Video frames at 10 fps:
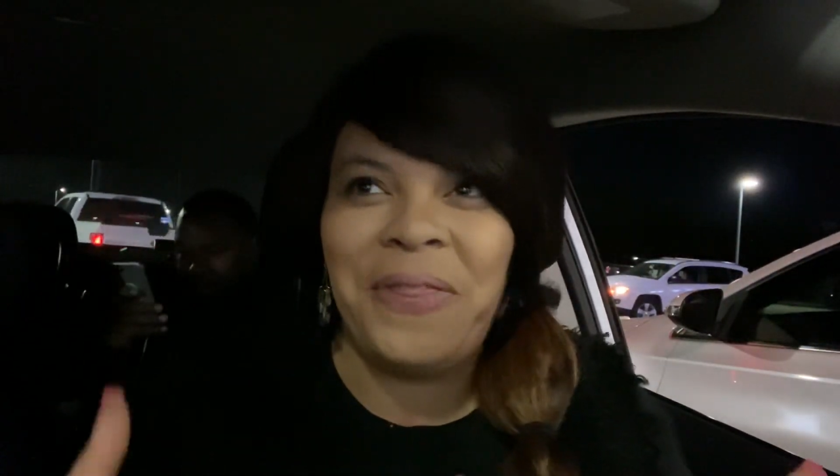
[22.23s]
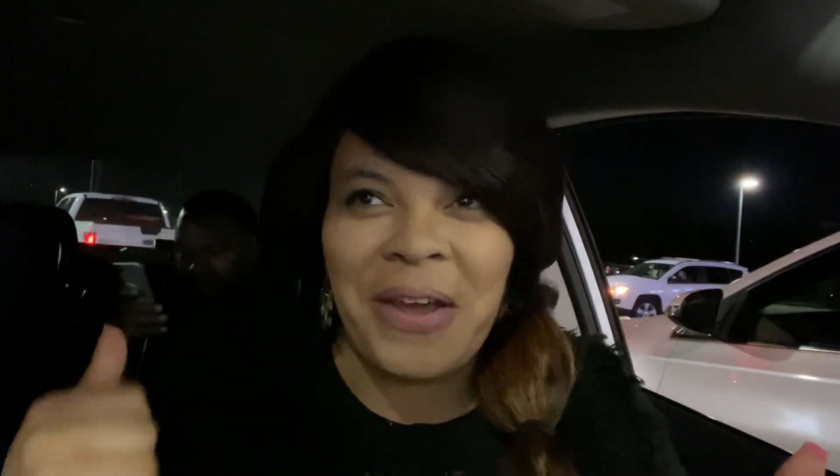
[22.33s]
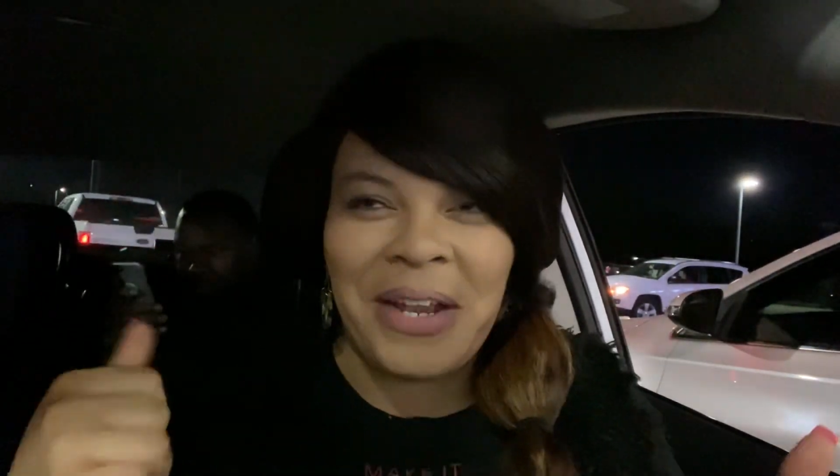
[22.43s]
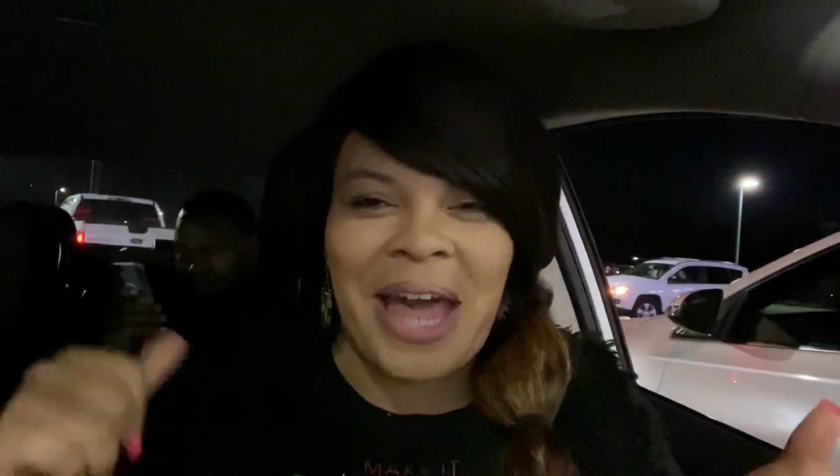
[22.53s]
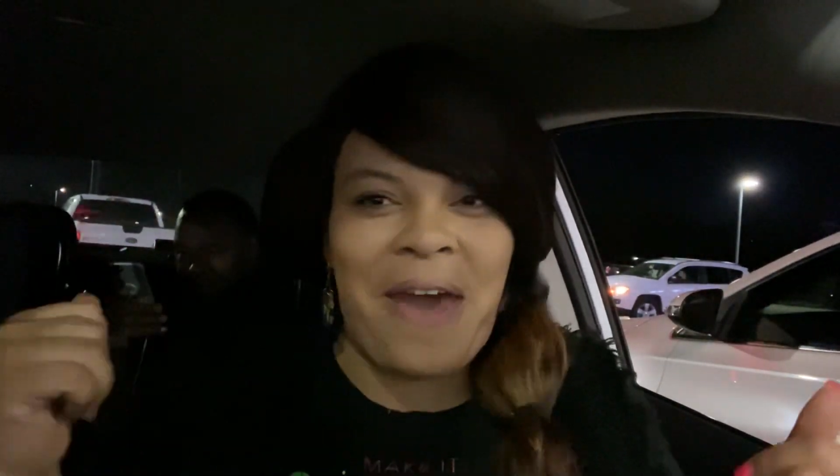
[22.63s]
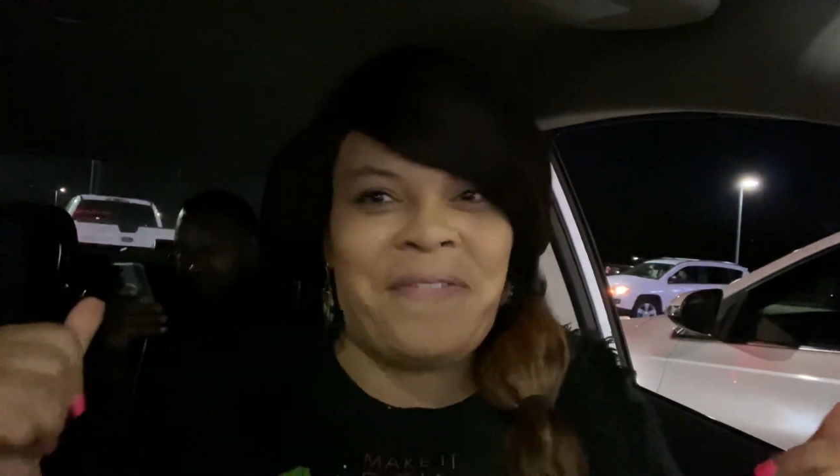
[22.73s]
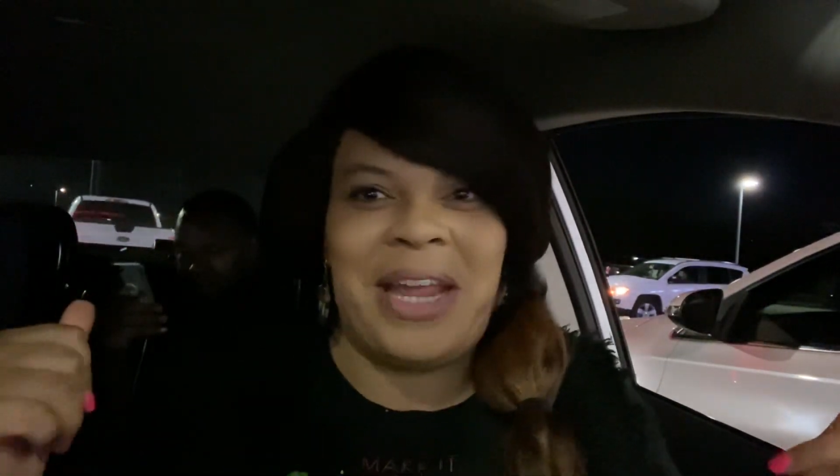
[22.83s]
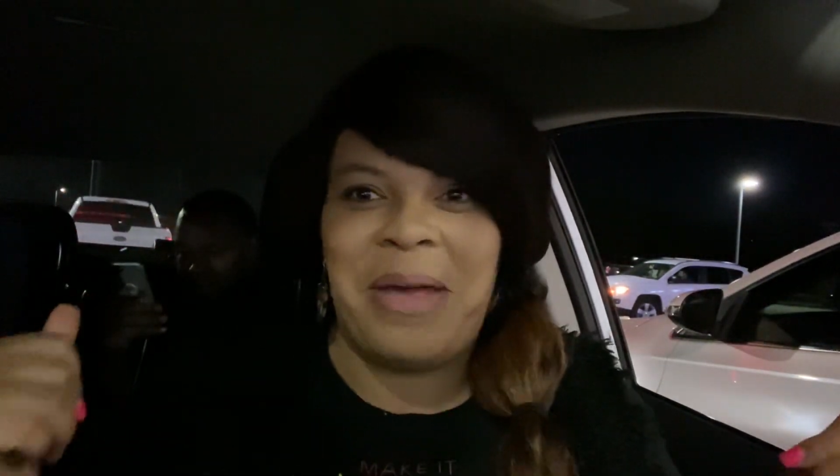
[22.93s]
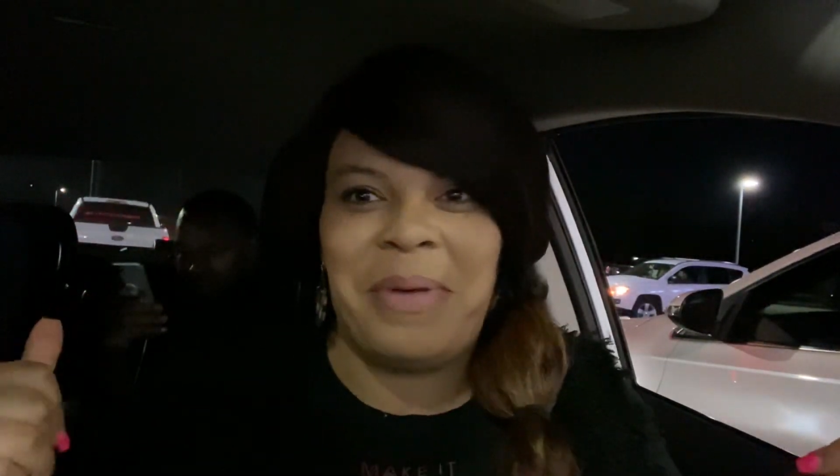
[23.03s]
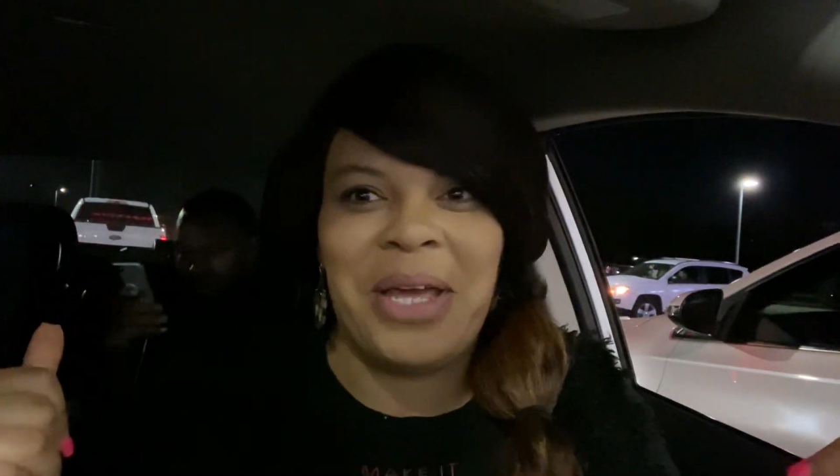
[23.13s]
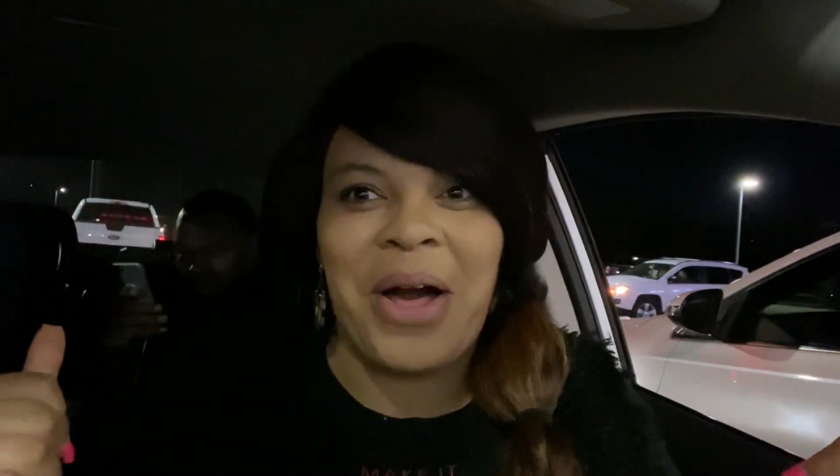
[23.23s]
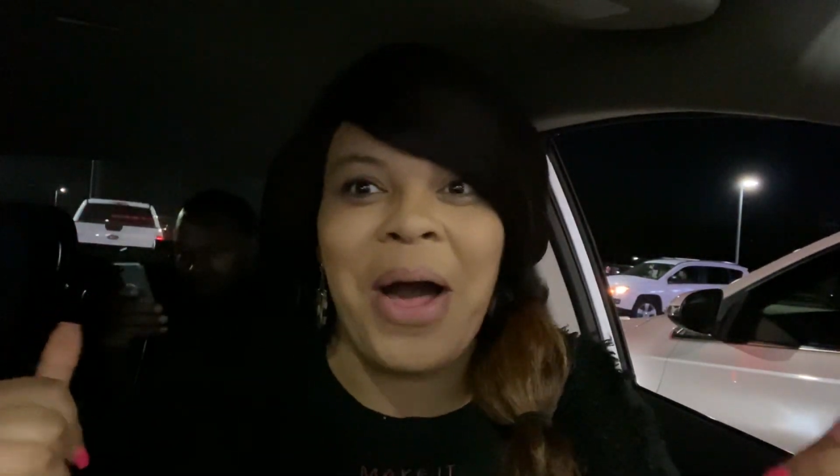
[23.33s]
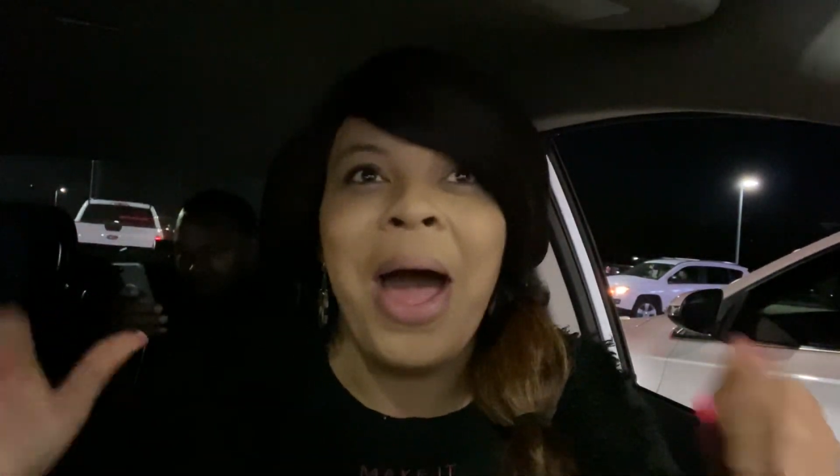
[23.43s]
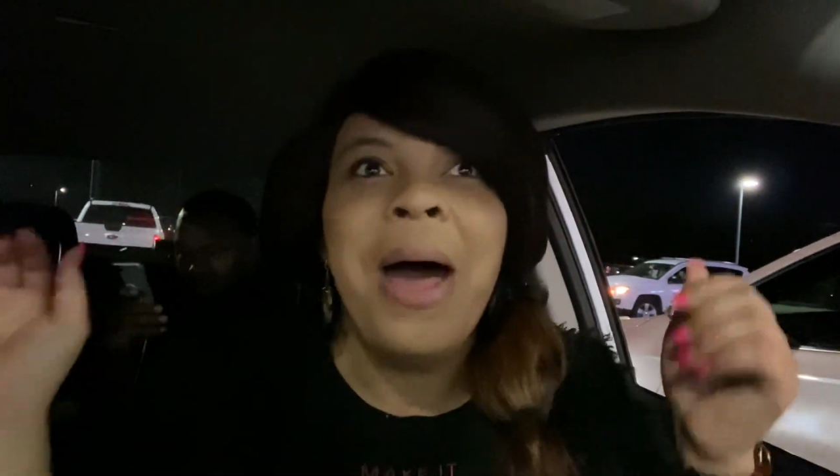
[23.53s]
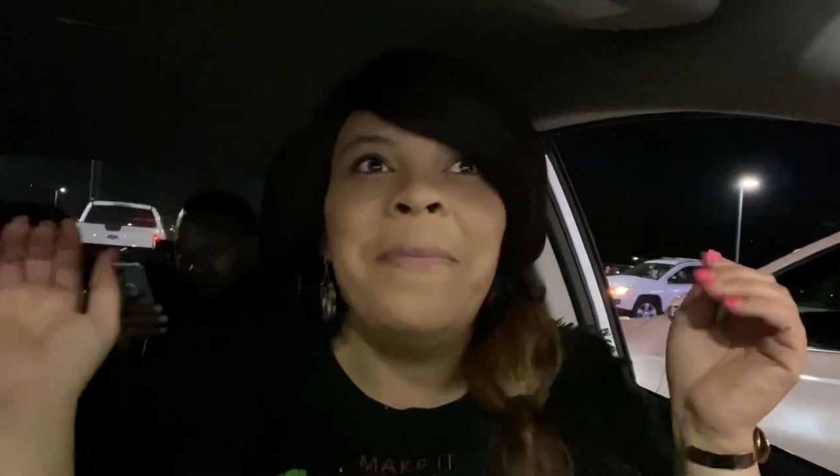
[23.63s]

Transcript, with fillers: they're laughing at me, y'all.